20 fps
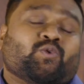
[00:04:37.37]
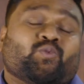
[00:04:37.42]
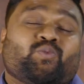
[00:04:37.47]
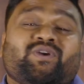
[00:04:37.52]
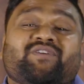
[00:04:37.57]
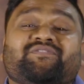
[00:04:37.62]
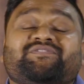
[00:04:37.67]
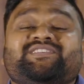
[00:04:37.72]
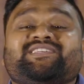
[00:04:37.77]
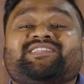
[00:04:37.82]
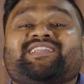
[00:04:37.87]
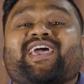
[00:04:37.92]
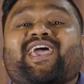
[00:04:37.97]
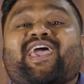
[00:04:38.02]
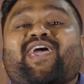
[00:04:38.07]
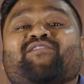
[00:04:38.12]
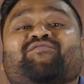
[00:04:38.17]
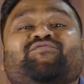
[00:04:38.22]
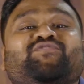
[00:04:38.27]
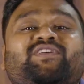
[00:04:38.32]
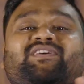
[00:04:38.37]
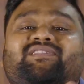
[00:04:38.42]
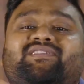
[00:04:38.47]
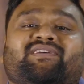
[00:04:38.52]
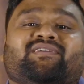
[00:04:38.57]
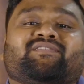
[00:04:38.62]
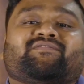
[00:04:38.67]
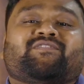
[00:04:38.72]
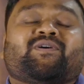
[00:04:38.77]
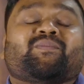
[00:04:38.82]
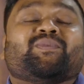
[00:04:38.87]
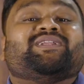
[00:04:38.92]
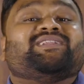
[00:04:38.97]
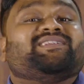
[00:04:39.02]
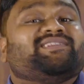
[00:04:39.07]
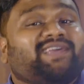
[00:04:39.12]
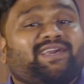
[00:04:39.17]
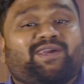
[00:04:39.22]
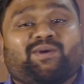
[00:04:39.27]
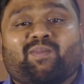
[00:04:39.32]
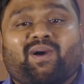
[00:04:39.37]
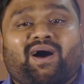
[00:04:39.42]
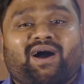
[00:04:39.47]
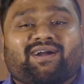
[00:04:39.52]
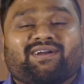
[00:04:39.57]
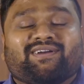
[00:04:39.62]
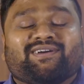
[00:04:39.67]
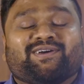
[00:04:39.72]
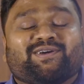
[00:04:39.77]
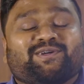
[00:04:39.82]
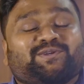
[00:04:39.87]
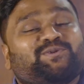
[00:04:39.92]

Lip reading: We have seen everything from a tick mark